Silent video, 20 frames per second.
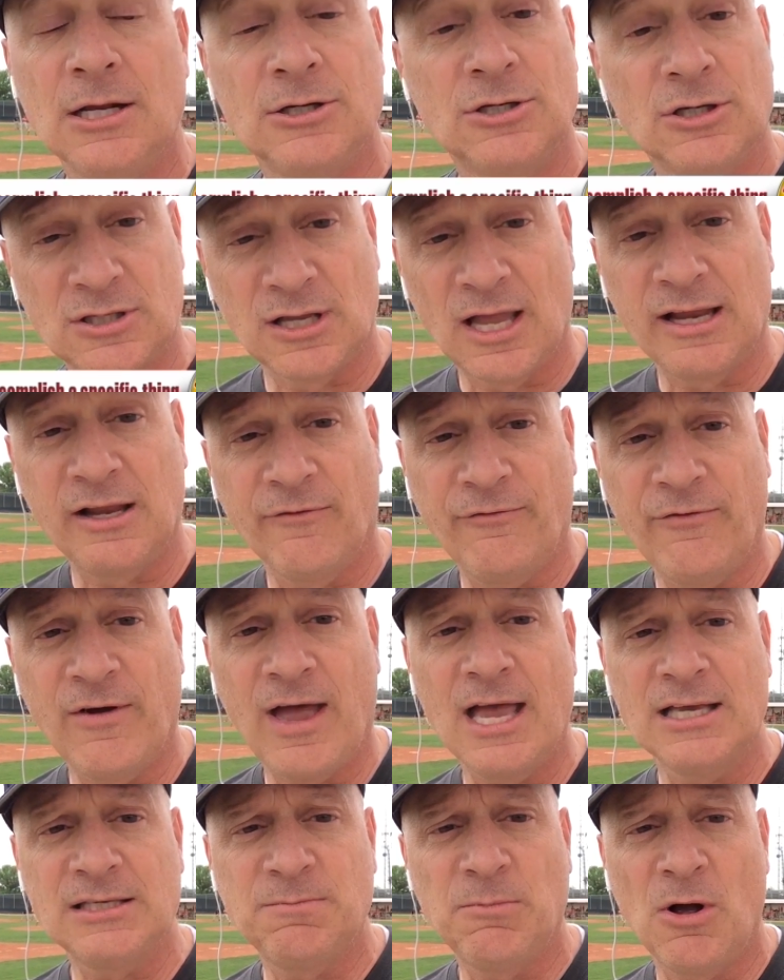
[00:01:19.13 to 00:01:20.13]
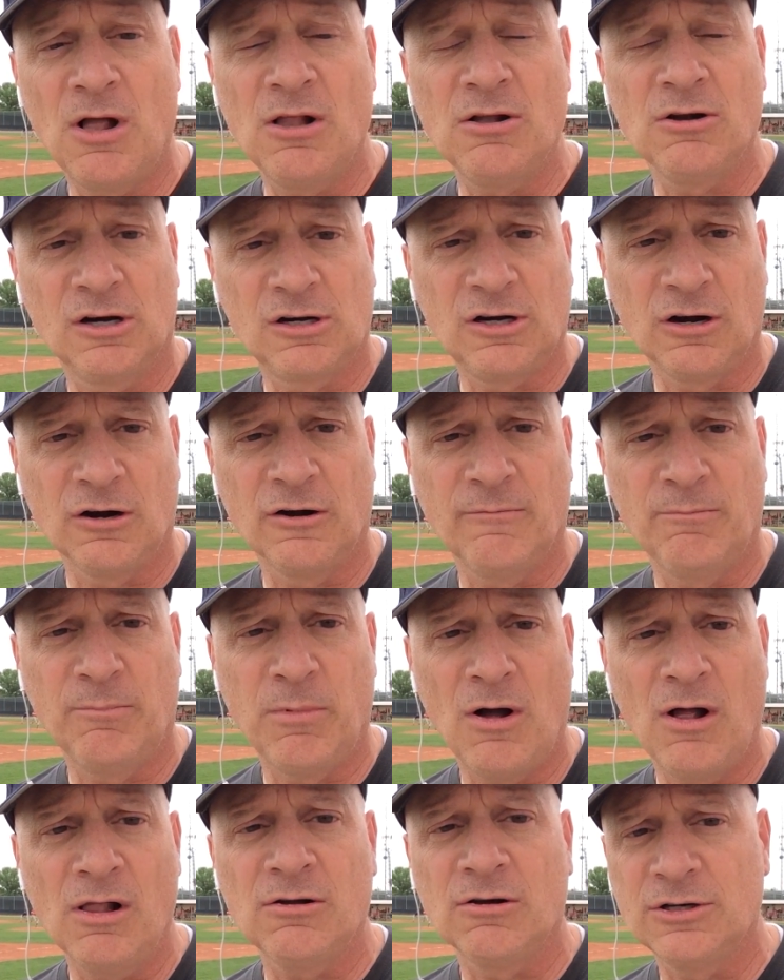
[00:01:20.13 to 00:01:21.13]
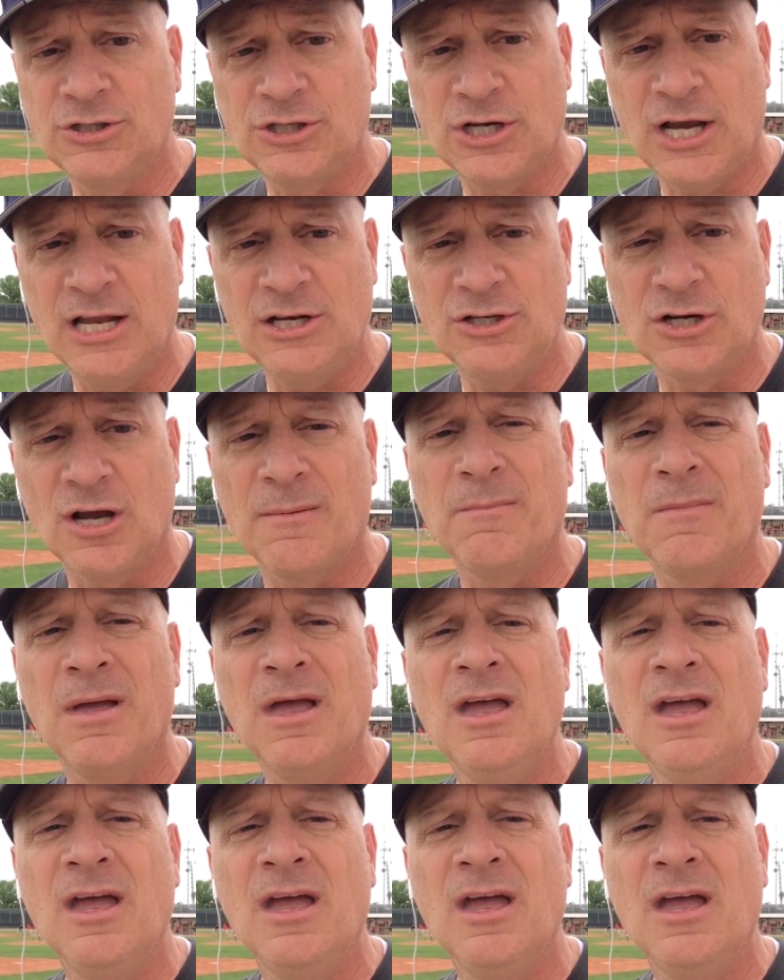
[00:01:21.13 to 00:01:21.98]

Just like a fastball or a curveball or a changeup